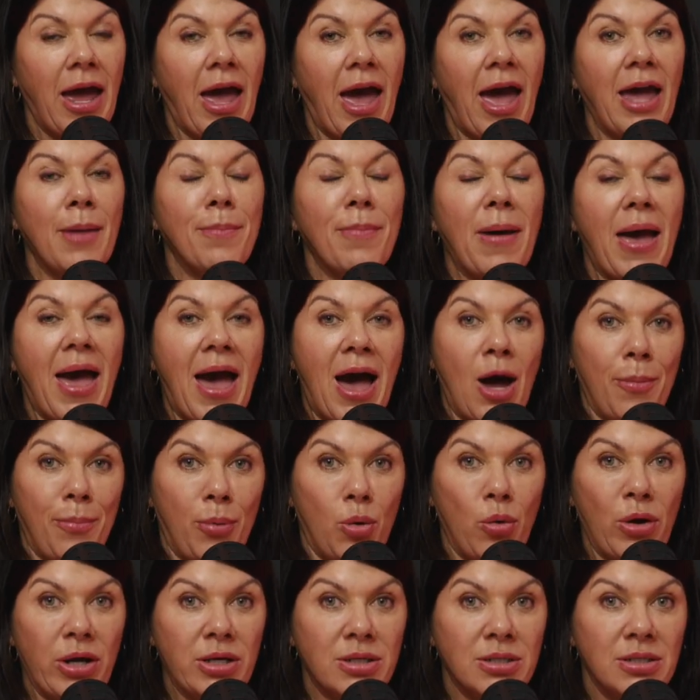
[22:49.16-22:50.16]
a
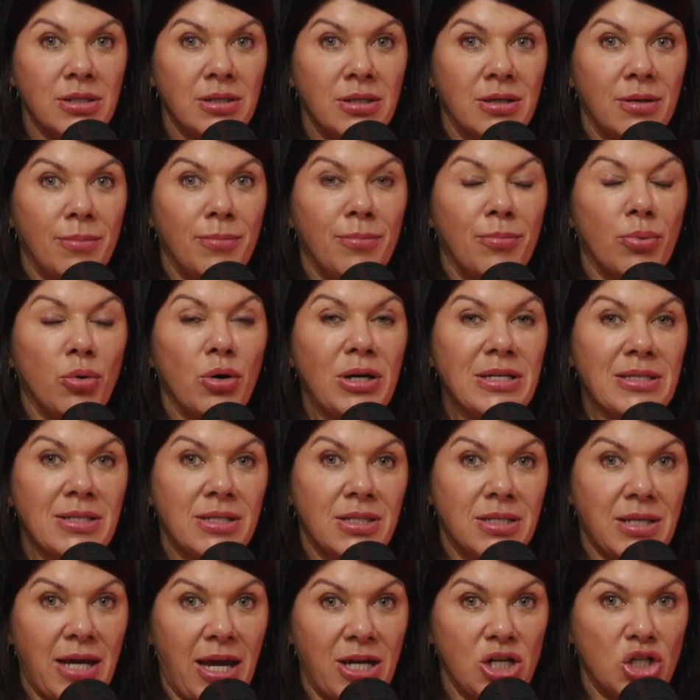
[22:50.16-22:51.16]
PowerPoint
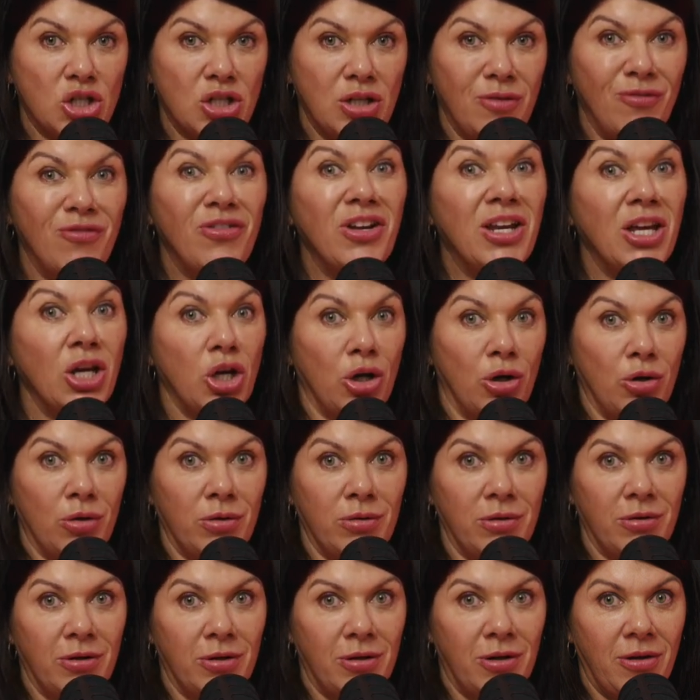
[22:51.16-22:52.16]
presentation
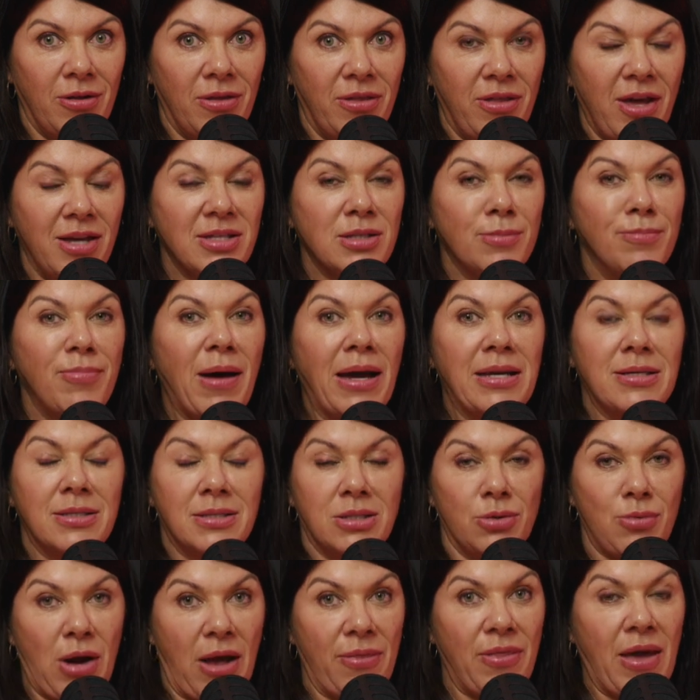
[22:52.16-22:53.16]
video that's
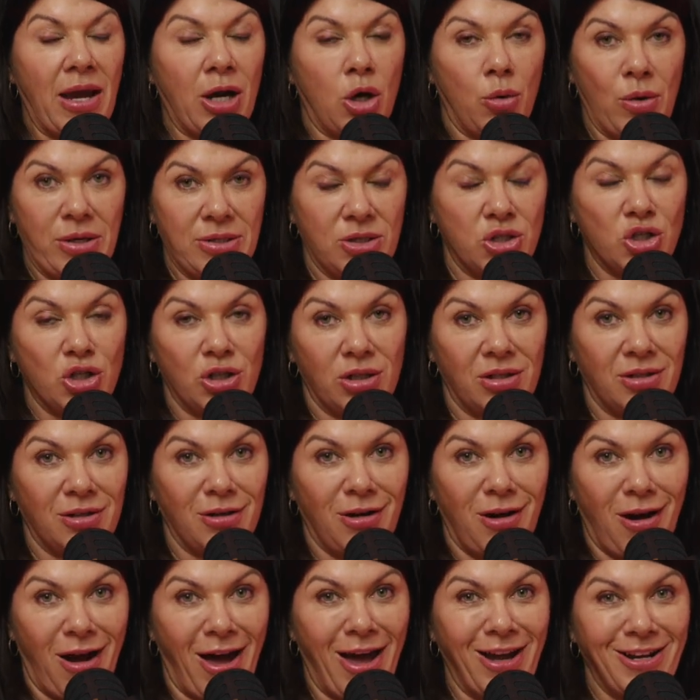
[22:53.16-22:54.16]
based around that question,
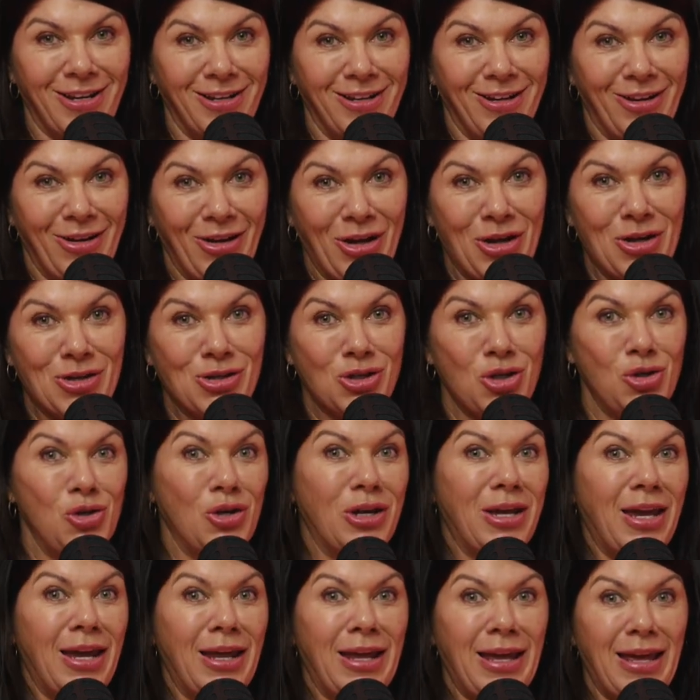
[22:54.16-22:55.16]
right? So you
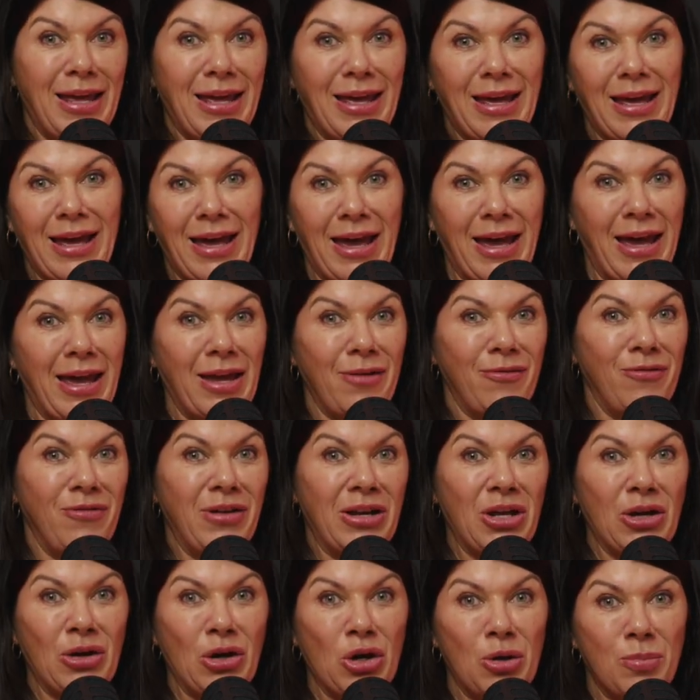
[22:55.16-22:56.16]
get a
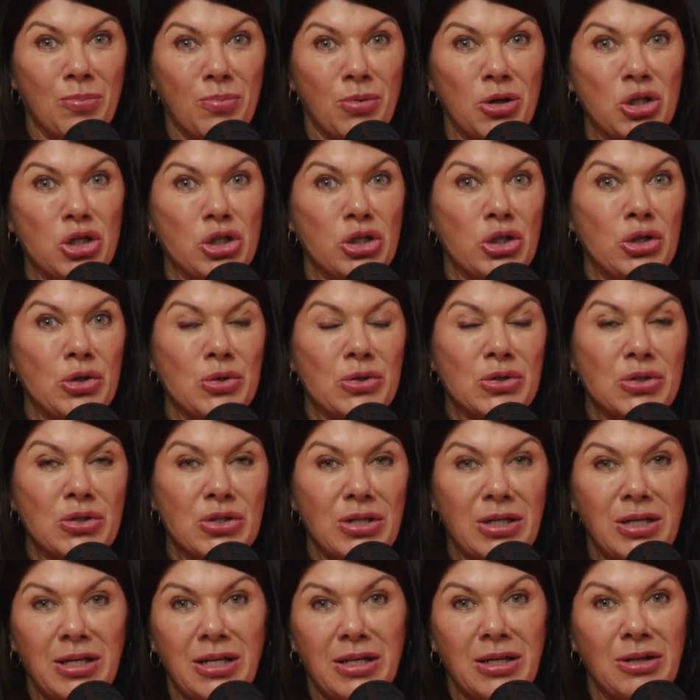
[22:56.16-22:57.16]
video
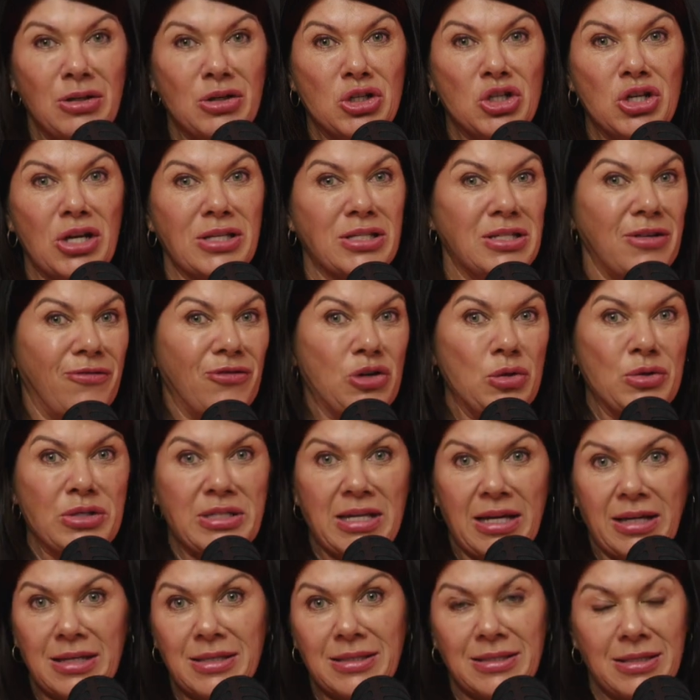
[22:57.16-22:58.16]
produced in just a few
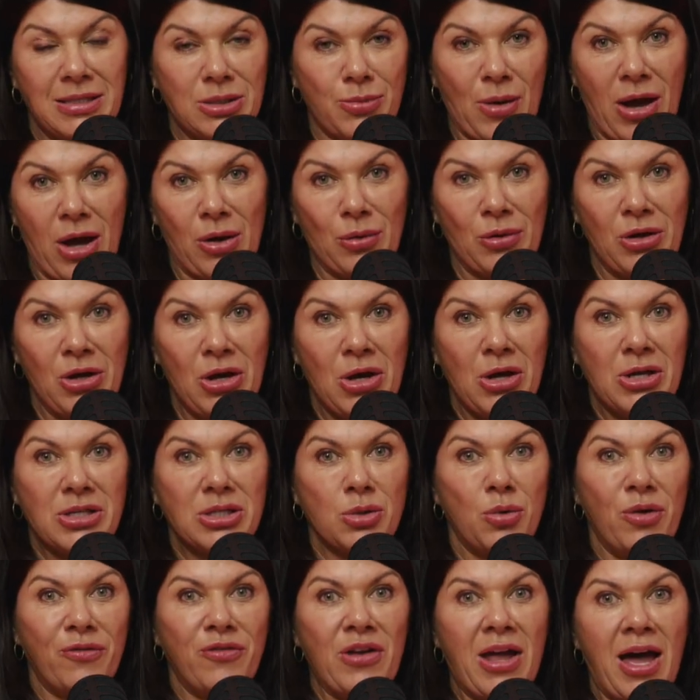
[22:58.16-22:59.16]
seconds as well.
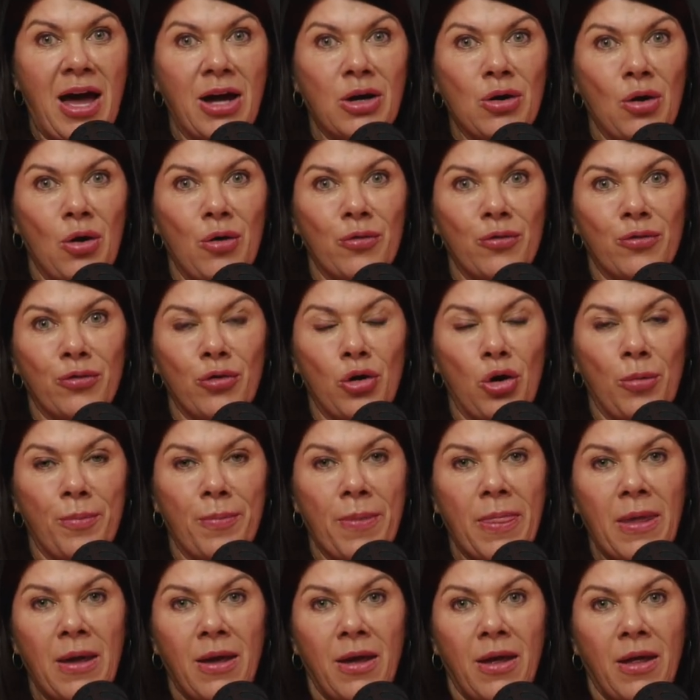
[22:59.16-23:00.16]
So we've now gone
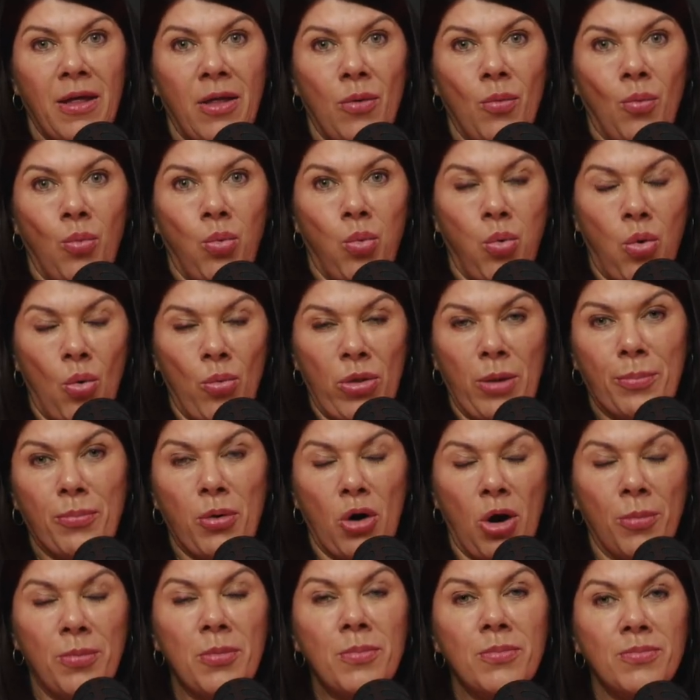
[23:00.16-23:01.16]
from the
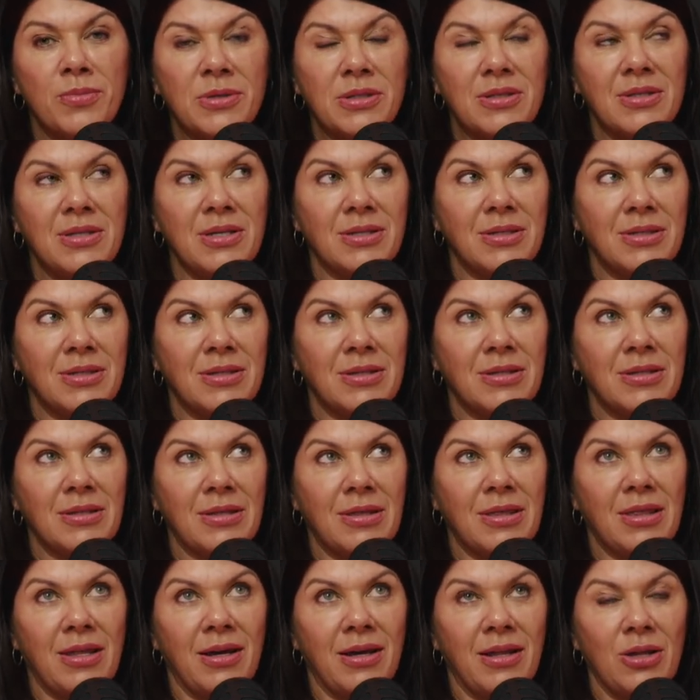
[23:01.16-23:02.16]
problems
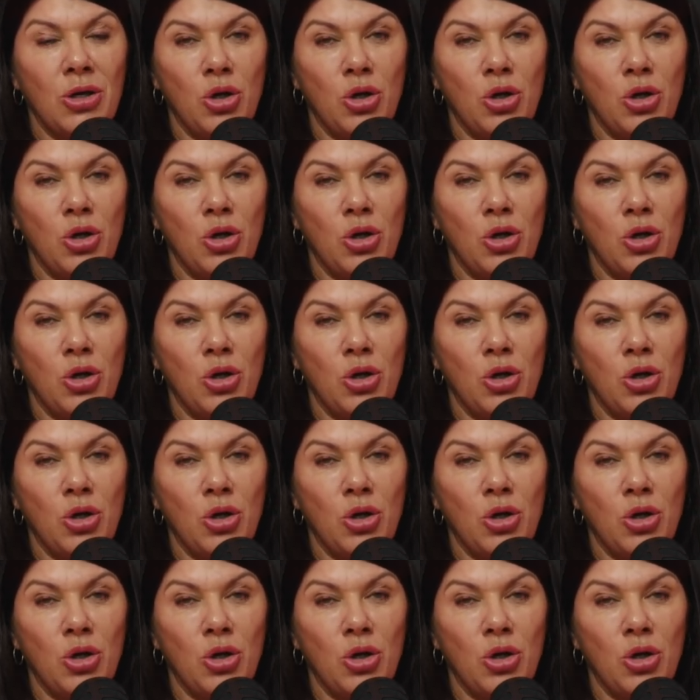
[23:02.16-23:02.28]
that